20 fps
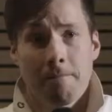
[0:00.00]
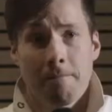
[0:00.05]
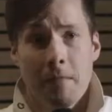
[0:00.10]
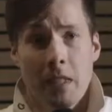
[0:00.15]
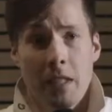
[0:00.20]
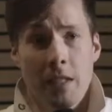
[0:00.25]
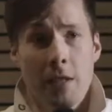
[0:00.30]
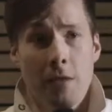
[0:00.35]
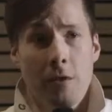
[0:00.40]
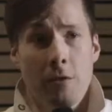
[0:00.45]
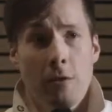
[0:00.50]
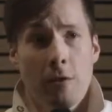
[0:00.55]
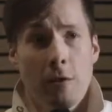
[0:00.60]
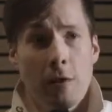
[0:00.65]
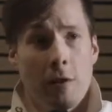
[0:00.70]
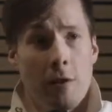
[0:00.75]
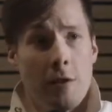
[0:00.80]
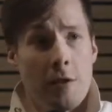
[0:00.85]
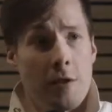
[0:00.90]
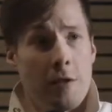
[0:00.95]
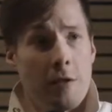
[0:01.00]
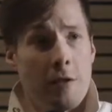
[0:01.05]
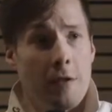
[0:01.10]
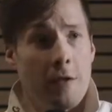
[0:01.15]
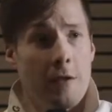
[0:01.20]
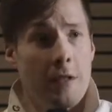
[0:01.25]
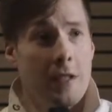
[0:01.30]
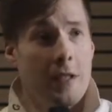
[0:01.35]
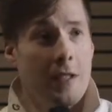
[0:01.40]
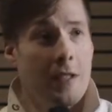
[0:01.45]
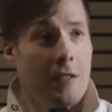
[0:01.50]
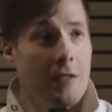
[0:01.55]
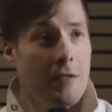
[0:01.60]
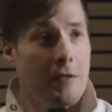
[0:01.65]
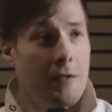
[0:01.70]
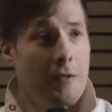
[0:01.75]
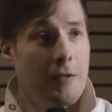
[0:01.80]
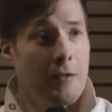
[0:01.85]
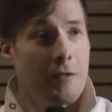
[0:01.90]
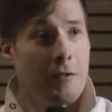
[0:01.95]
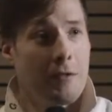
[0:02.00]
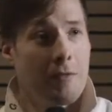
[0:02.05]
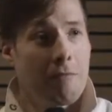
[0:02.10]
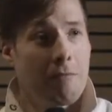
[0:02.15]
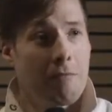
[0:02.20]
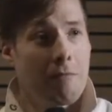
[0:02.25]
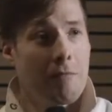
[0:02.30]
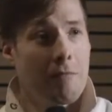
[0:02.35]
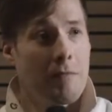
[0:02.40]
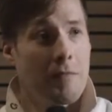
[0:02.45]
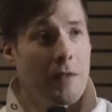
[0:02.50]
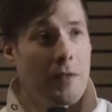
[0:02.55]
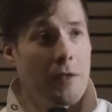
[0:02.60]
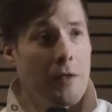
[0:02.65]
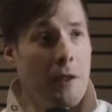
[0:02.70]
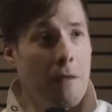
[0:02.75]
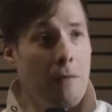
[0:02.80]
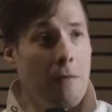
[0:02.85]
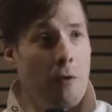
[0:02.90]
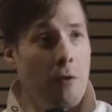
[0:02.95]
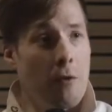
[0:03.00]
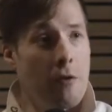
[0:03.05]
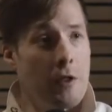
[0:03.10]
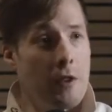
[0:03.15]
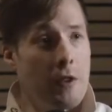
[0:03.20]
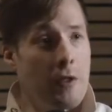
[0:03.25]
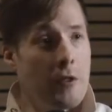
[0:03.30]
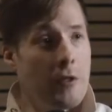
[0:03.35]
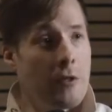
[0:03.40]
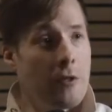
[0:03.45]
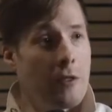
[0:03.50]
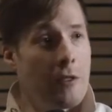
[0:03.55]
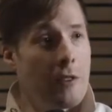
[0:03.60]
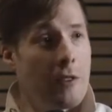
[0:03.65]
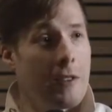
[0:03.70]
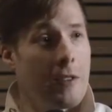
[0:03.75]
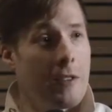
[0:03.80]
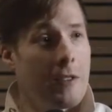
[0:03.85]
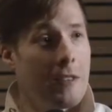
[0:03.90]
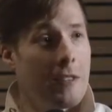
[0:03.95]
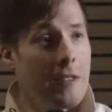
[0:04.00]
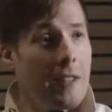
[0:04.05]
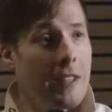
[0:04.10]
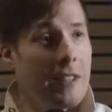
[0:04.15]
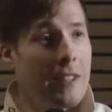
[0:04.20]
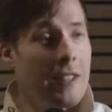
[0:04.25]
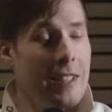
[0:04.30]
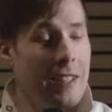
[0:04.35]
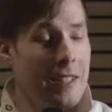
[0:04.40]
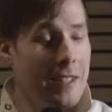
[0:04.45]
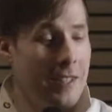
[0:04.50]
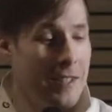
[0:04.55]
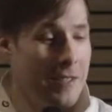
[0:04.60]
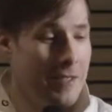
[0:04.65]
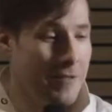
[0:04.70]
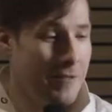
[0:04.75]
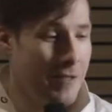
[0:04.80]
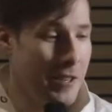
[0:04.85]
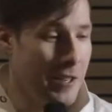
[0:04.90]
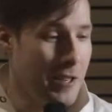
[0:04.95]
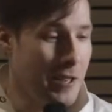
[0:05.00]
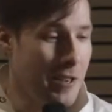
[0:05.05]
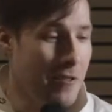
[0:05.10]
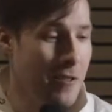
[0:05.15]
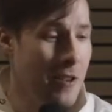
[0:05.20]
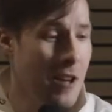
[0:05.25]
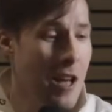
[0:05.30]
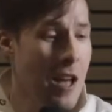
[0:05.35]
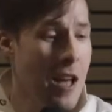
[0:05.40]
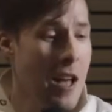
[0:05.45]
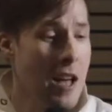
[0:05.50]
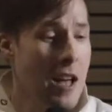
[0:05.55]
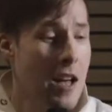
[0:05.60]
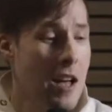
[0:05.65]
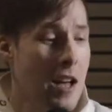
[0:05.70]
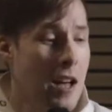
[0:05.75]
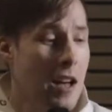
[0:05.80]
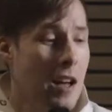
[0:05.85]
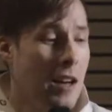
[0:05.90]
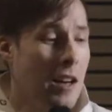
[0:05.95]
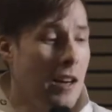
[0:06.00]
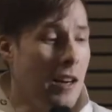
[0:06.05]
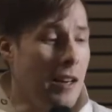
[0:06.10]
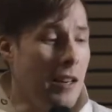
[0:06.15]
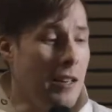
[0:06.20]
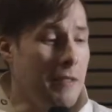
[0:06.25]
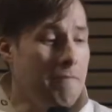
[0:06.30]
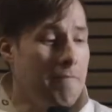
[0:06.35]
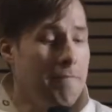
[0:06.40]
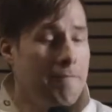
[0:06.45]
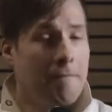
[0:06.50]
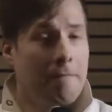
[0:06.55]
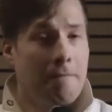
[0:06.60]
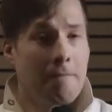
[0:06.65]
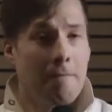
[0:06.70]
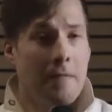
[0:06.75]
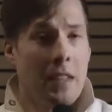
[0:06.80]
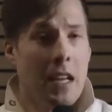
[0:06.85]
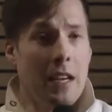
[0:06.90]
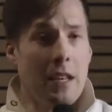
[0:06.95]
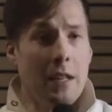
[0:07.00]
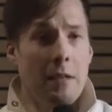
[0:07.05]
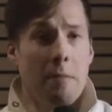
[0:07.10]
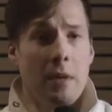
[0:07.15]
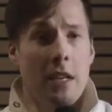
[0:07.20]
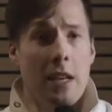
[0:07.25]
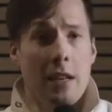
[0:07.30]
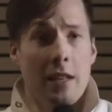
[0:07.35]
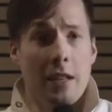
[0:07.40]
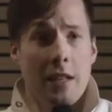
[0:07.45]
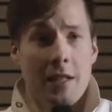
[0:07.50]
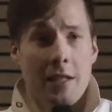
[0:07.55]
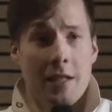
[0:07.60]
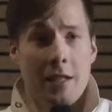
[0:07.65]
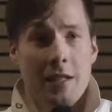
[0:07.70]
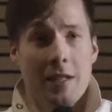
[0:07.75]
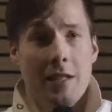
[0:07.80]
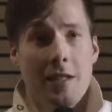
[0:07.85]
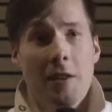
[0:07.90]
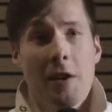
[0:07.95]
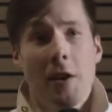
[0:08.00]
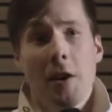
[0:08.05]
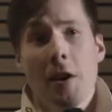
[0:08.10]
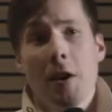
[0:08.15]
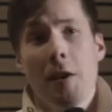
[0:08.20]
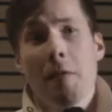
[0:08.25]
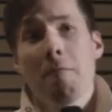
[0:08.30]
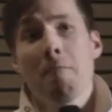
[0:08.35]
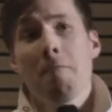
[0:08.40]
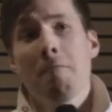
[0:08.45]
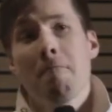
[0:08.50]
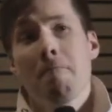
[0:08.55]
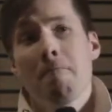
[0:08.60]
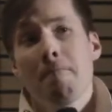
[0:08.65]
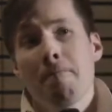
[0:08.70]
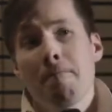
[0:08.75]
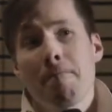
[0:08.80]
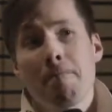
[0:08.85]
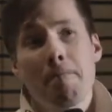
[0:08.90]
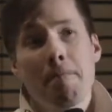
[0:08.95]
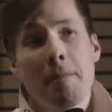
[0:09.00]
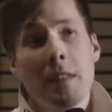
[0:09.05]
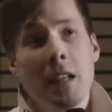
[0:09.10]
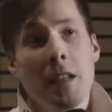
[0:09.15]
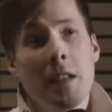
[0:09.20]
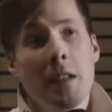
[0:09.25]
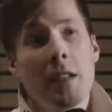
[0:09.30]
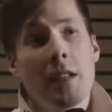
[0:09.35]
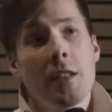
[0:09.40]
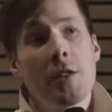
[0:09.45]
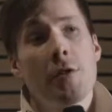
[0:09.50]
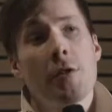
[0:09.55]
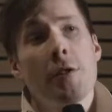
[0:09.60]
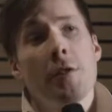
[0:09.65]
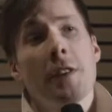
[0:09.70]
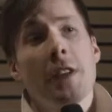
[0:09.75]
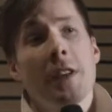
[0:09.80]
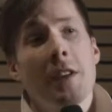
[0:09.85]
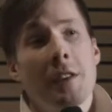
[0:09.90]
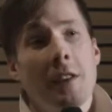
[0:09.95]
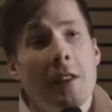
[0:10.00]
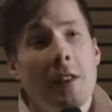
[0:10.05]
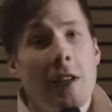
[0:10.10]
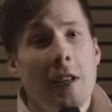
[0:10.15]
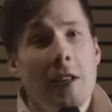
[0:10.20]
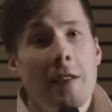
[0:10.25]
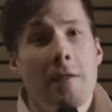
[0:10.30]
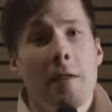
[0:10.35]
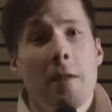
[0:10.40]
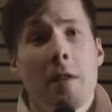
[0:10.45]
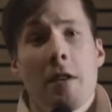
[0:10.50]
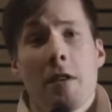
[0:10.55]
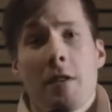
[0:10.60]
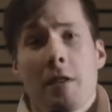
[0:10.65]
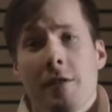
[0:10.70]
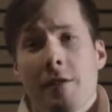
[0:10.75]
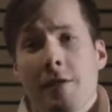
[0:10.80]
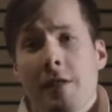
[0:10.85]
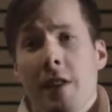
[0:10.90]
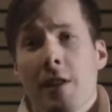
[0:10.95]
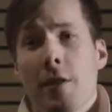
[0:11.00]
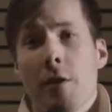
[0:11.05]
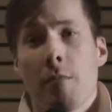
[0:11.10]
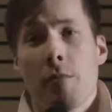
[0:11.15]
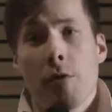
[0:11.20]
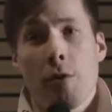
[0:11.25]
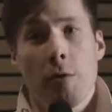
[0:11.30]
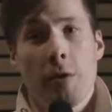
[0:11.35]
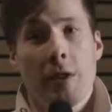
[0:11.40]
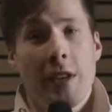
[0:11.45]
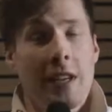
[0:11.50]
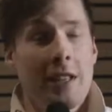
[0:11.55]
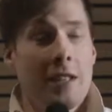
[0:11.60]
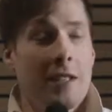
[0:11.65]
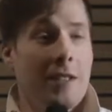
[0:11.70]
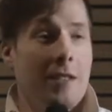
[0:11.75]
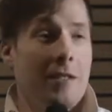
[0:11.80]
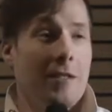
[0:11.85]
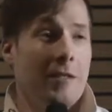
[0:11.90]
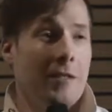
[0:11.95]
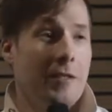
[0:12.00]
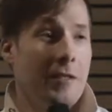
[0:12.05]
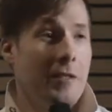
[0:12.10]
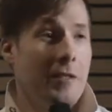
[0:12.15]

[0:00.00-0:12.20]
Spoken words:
It's an old service, 3-4 years old at least right now. And it began as serving live radio broadcasts